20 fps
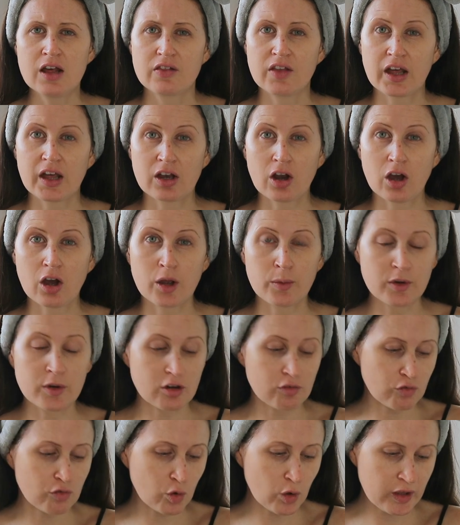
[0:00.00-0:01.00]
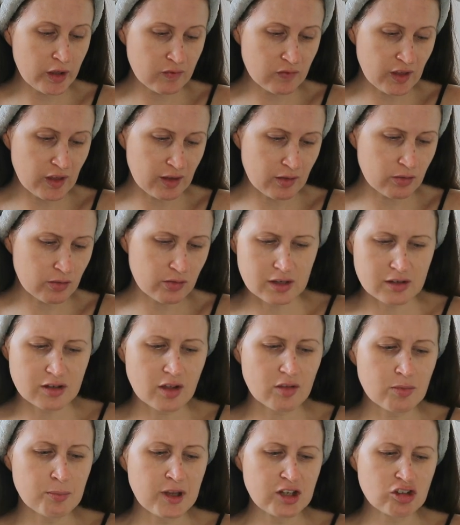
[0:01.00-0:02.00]
then I would avoid this. It
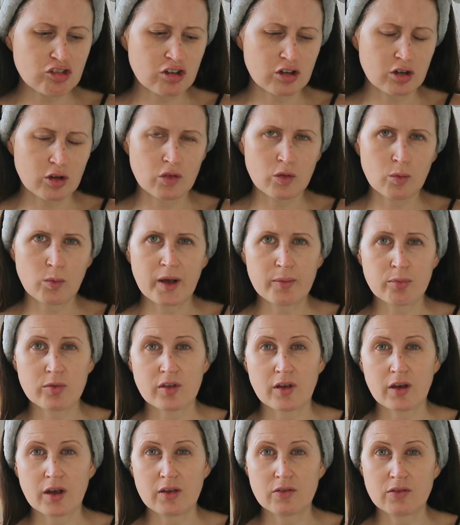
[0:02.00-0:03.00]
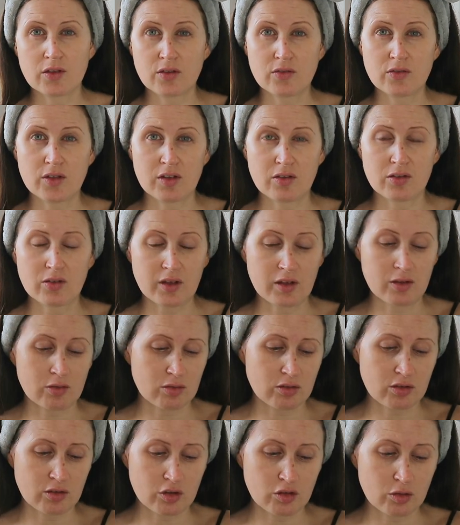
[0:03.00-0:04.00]
does mention on the website that this
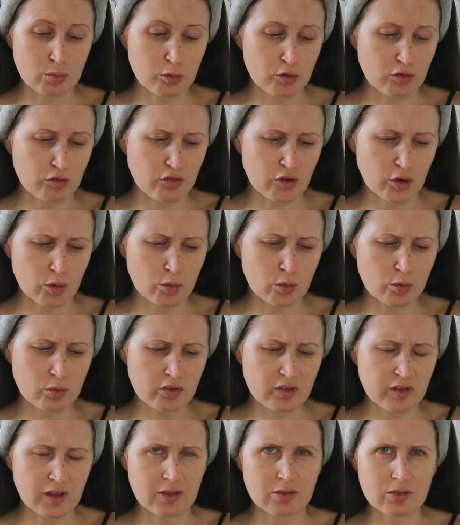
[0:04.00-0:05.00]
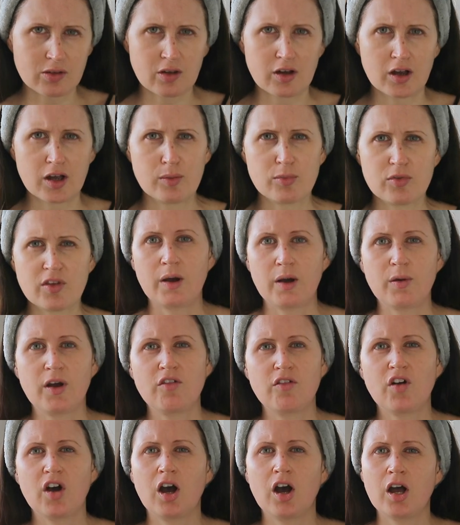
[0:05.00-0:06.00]
is suitable for all skin types.
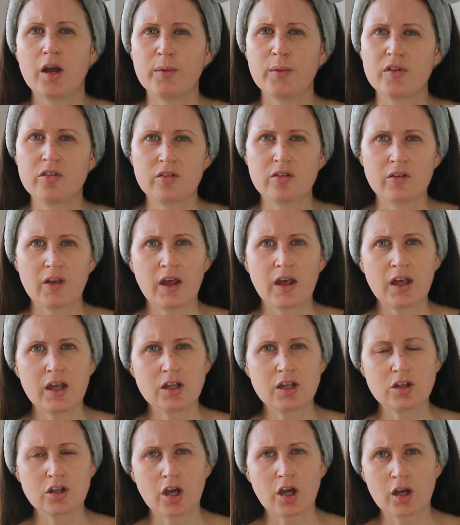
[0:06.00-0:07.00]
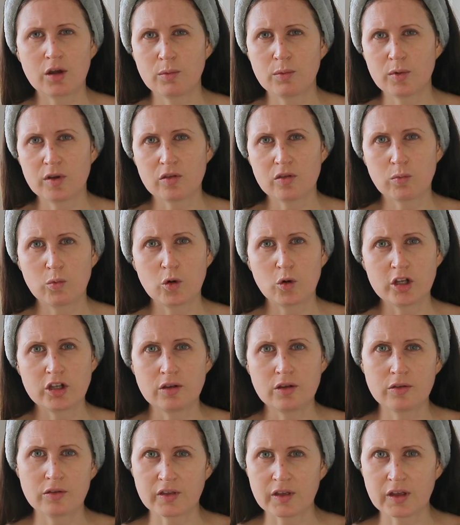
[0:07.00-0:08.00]
However, I would say go with what
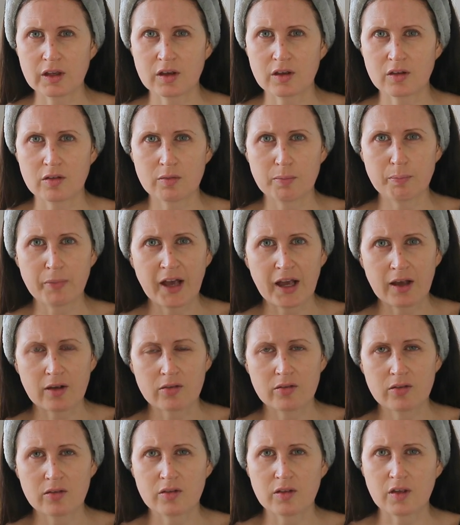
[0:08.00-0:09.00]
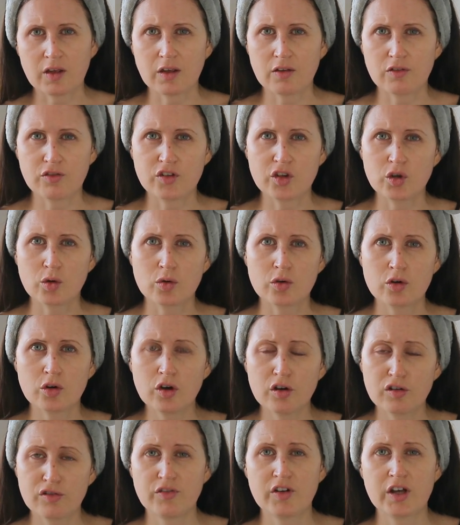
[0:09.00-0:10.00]
you think is best. If you're
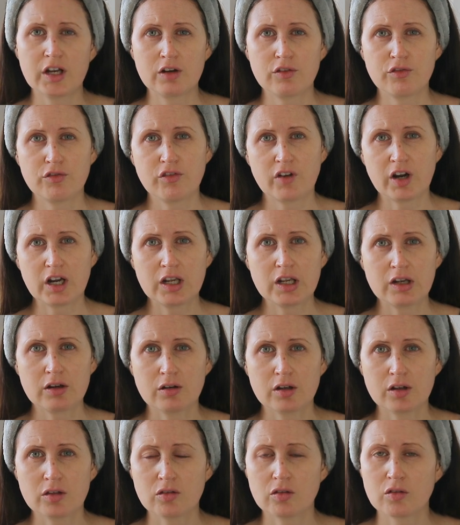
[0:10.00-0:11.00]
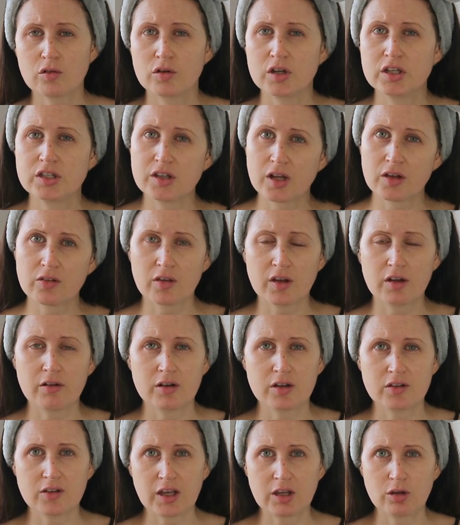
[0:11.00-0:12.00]
not a fan of fragrance or it does
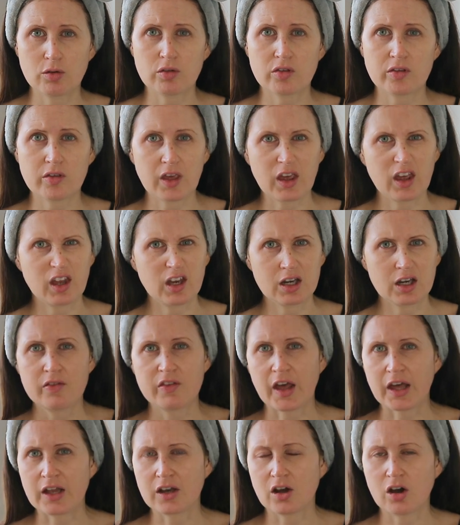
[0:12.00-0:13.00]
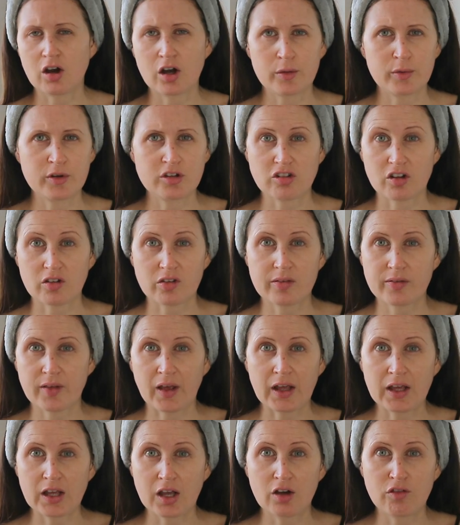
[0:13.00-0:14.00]
irritate your skin, then I would just
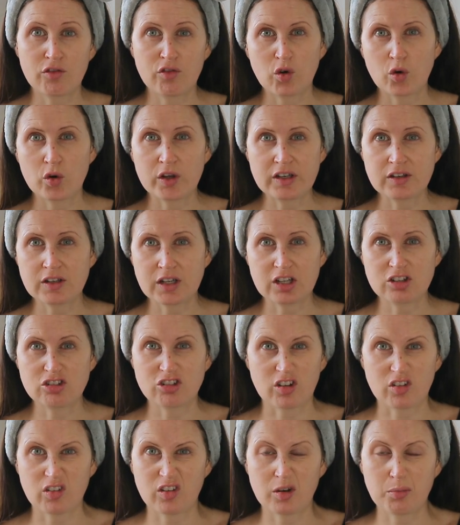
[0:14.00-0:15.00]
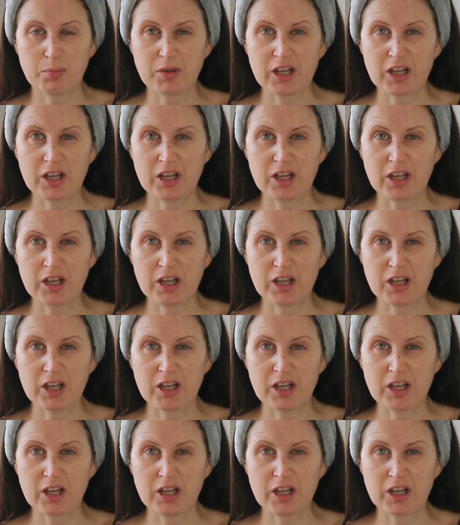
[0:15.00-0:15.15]
say avoid it, just to